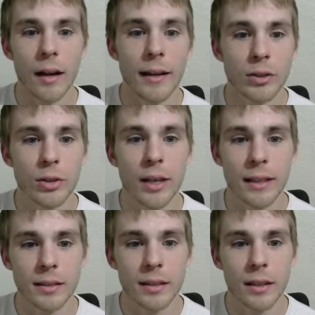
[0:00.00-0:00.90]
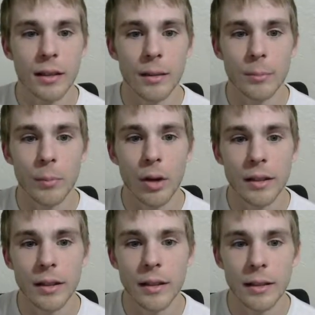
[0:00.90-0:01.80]
It tracks the
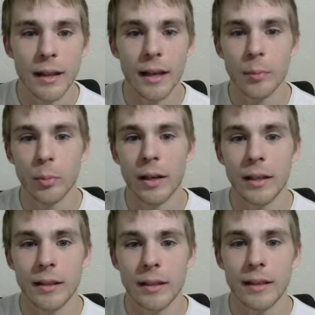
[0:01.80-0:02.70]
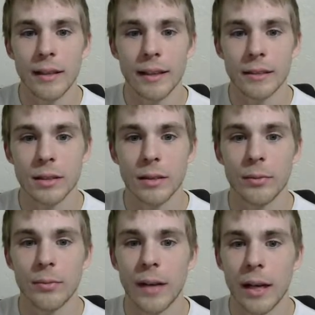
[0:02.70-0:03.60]
market cap weighted index of
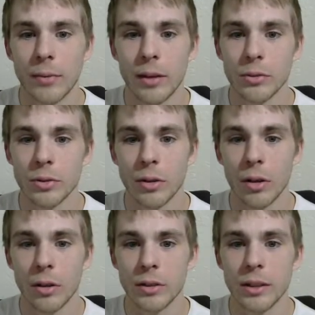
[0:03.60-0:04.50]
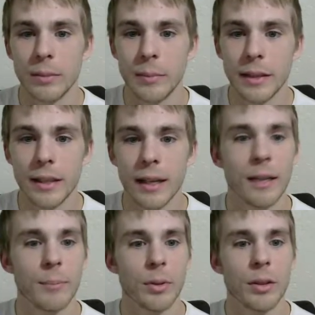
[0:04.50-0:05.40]
500 large and mid
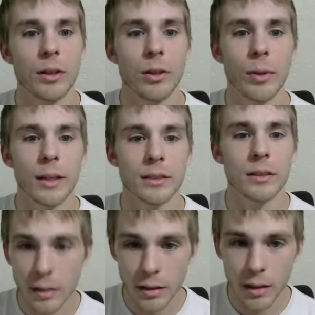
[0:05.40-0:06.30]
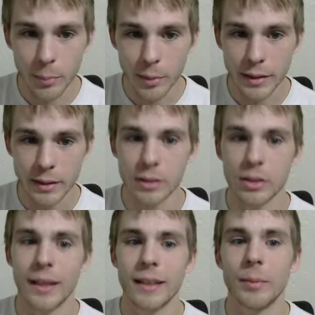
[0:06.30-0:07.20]
cap US companies
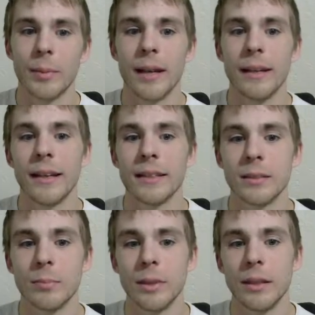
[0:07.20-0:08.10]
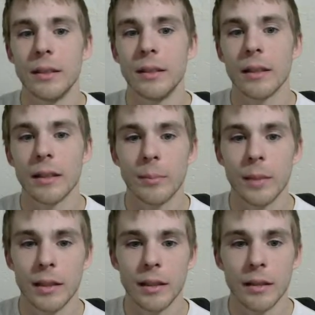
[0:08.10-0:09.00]
selected by the S&P
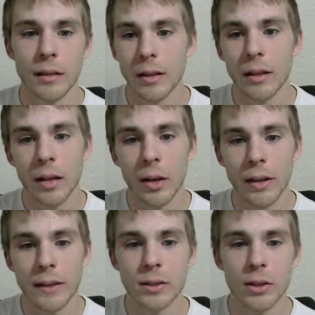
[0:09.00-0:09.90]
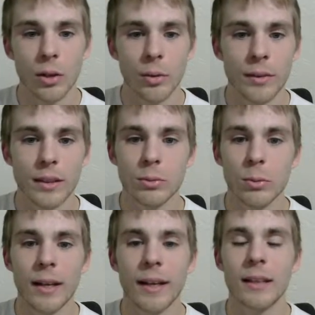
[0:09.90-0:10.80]
committee. Okay, so this
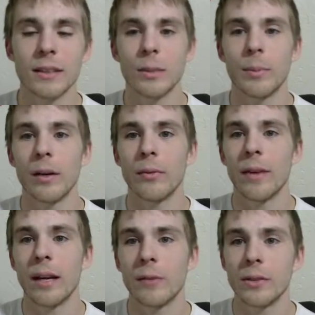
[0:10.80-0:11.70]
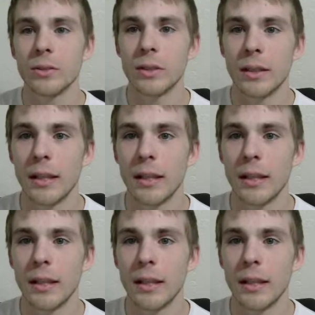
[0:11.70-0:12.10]
one has about 508